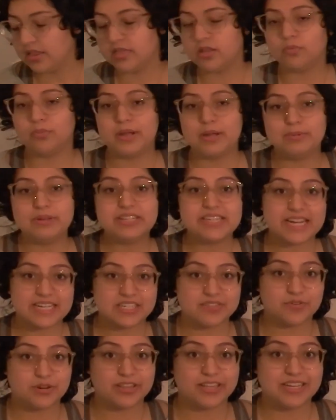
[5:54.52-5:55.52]
The way we
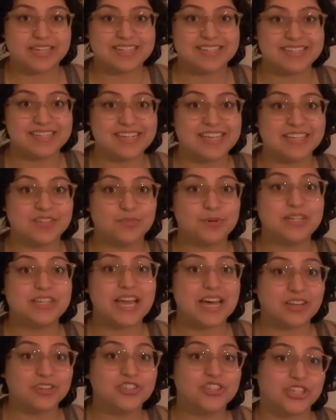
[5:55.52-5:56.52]
test for this is we
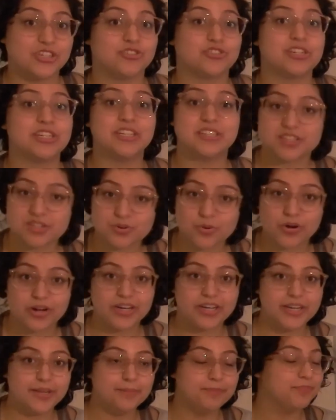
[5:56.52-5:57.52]
tell children a
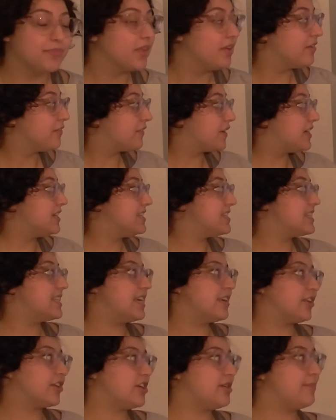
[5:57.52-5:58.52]
story. First,
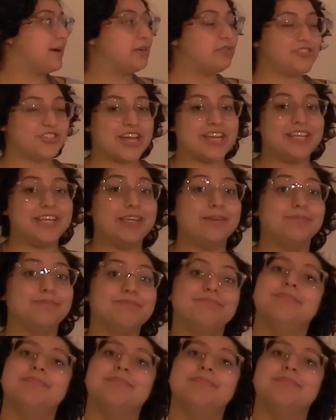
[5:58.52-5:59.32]
they learn about Jenny.